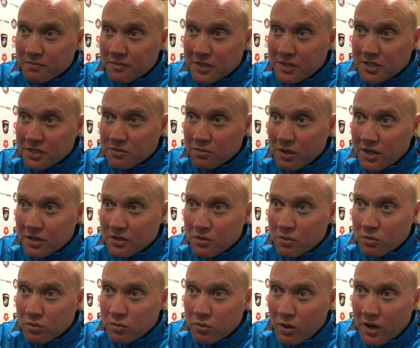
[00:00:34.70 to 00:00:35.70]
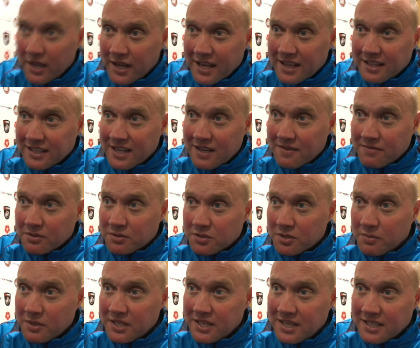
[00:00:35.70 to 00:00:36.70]
we just weren't quite at the levels
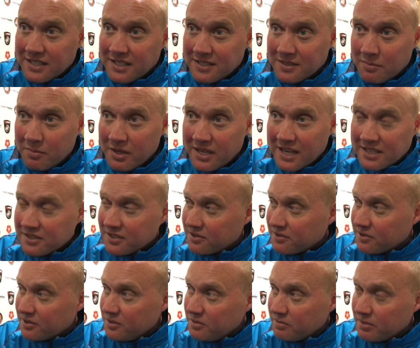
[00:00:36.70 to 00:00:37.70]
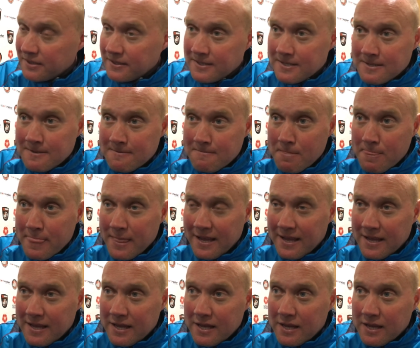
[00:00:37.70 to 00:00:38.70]
that we needed to be as a group.
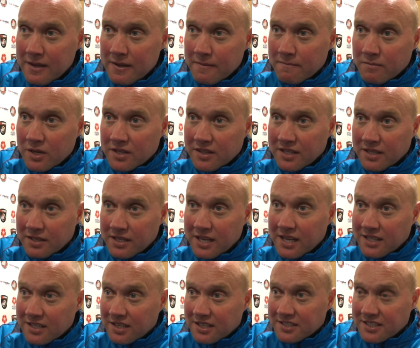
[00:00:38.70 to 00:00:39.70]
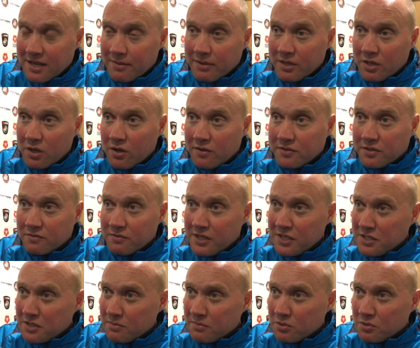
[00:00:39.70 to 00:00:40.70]
I think, yeah, like I say, we got off to a
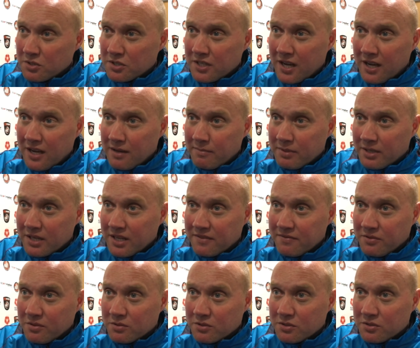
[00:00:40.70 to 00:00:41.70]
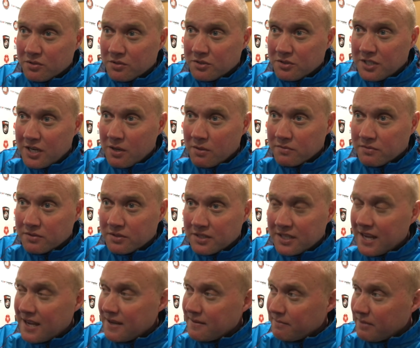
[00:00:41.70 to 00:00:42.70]
reasonable start, but I thought sort of
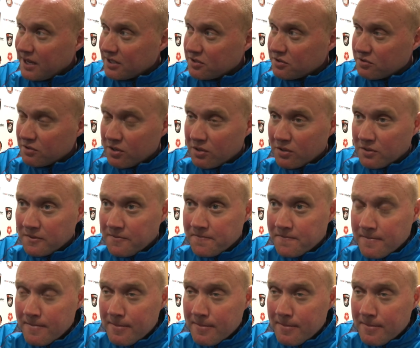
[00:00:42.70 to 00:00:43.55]
Chelmsford came back strong.